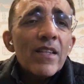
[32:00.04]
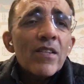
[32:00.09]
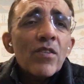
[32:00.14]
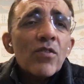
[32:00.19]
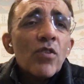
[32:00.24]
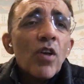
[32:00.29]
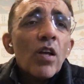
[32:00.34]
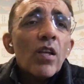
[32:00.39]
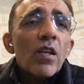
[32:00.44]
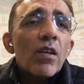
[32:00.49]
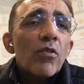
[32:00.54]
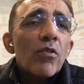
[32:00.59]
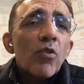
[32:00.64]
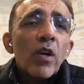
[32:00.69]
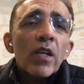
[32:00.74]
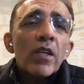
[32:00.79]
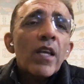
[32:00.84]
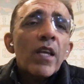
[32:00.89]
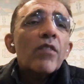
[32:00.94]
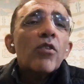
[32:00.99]
this is not, you
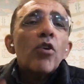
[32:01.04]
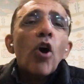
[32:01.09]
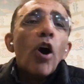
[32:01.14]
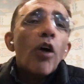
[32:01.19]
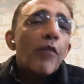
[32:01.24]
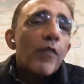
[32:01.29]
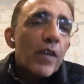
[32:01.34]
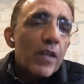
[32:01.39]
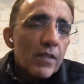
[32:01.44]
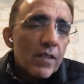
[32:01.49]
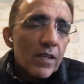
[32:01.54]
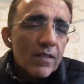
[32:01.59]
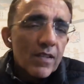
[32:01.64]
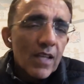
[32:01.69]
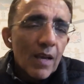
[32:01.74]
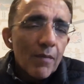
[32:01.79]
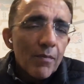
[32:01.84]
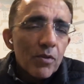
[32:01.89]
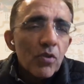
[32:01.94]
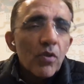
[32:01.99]
can take the obvious
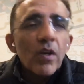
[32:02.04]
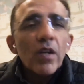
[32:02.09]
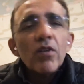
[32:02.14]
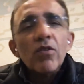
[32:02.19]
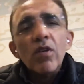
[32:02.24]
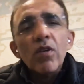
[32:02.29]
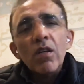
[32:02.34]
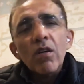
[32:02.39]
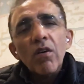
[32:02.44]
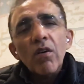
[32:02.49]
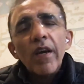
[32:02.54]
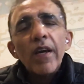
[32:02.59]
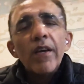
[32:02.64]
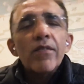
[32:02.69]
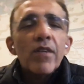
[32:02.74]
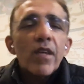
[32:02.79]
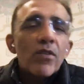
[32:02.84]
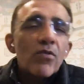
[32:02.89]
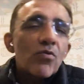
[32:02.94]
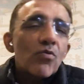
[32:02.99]
example.
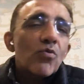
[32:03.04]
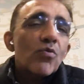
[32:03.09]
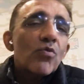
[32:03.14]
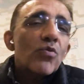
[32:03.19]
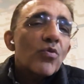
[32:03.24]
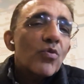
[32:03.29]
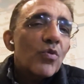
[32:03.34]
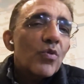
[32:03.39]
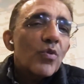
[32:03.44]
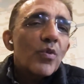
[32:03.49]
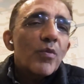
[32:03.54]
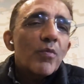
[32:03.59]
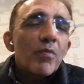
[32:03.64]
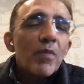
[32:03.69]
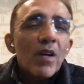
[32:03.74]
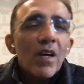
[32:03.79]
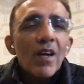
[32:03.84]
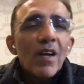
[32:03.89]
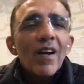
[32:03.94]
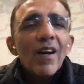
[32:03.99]
Say
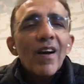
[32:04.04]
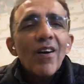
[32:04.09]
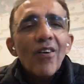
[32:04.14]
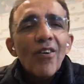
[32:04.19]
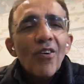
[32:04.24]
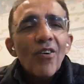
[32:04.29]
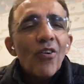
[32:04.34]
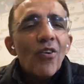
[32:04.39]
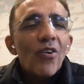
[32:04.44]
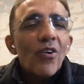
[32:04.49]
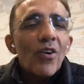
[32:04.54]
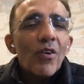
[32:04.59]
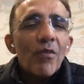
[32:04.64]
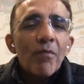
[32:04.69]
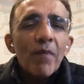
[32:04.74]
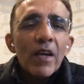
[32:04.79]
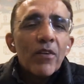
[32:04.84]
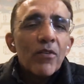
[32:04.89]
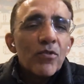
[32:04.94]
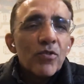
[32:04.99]
Zoom or
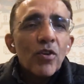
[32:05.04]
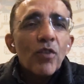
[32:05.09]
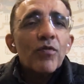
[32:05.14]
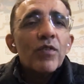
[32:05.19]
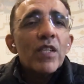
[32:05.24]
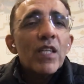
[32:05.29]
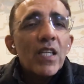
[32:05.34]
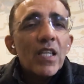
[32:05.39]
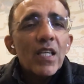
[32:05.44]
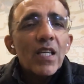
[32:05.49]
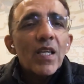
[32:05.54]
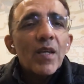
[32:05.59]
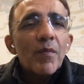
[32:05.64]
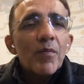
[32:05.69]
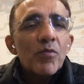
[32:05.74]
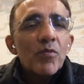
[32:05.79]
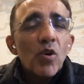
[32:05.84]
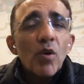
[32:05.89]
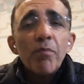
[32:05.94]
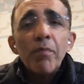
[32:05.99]
Microsoft
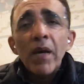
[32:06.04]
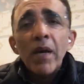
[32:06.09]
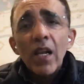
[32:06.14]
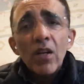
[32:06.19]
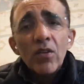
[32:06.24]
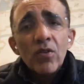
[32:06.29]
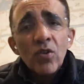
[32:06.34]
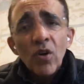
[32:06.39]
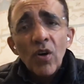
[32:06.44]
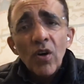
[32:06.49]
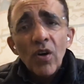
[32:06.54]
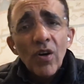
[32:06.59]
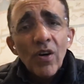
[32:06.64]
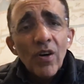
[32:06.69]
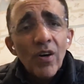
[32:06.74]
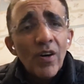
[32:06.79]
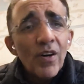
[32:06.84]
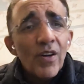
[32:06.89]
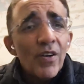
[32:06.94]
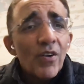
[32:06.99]
Teams or
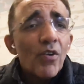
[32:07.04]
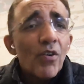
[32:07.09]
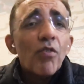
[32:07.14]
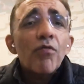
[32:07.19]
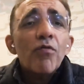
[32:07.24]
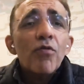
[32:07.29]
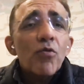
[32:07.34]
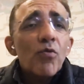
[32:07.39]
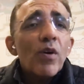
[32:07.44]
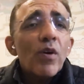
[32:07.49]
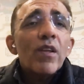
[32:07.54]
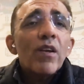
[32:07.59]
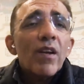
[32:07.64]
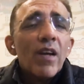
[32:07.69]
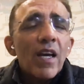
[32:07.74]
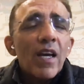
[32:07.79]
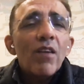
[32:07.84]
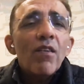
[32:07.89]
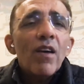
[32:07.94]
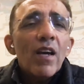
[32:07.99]
Peloton or a few other
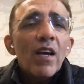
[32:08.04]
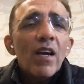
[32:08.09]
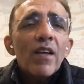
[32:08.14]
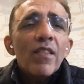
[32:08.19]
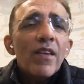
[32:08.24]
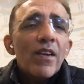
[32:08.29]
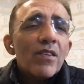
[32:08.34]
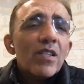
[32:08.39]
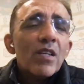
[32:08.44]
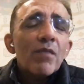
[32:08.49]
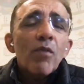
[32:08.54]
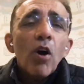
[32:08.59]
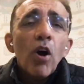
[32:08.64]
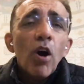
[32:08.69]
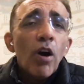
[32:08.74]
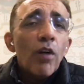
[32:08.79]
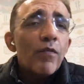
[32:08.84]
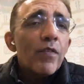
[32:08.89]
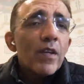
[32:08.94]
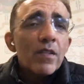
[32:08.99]
there are some
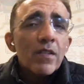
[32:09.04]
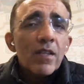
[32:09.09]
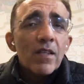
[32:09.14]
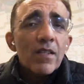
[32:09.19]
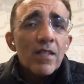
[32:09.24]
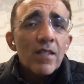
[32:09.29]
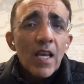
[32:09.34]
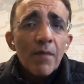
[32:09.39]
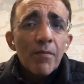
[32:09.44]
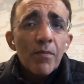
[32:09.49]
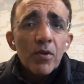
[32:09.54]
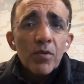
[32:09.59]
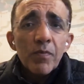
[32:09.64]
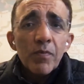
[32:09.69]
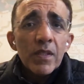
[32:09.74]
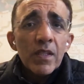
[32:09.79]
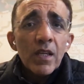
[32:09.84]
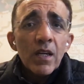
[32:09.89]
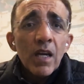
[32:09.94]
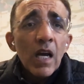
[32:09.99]
obvious examples,
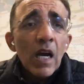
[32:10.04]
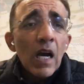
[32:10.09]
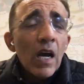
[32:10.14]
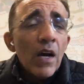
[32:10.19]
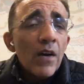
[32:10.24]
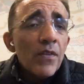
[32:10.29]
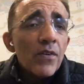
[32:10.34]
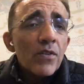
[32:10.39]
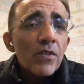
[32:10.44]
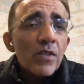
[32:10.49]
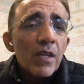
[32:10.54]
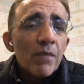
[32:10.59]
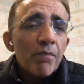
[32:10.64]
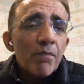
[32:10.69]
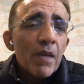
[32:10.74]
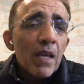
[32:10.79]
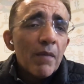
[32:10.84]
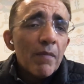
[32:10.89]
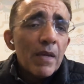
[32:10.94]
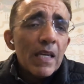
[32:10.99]
but there are others that
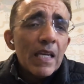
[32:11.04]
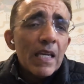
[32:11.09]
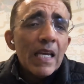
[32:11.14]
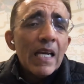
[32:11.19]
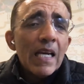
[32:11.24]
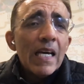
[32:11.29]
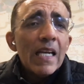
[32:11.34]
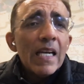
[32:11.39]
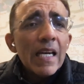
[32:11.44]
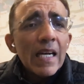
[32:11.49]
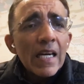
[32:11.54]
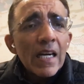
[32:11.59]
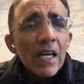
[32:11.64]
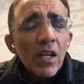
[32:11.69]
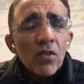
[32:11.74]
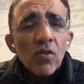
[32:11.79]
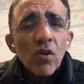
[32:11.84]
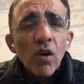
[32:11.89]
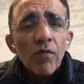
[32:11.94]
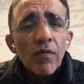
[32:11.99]
may be a little
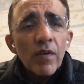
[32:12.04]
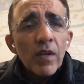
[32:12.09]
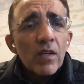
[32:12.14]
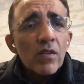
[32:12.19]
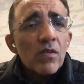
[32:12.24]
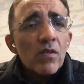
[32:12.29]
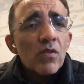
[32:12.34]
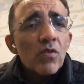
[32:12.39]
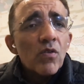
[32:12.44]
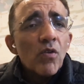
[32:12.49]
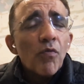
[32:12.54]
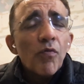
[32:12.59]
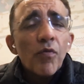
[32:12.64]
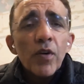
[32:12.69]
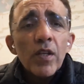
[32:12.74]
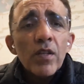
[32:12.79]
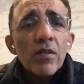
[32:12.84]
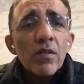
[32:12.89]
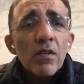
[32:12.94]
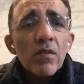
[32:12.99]
less obvious. So
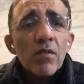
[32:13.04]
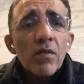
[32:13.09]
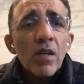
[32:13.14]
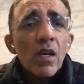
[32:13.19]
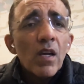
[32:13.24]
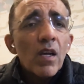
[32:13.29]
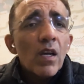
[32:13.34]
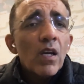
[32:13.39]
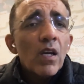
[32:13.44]
for instance,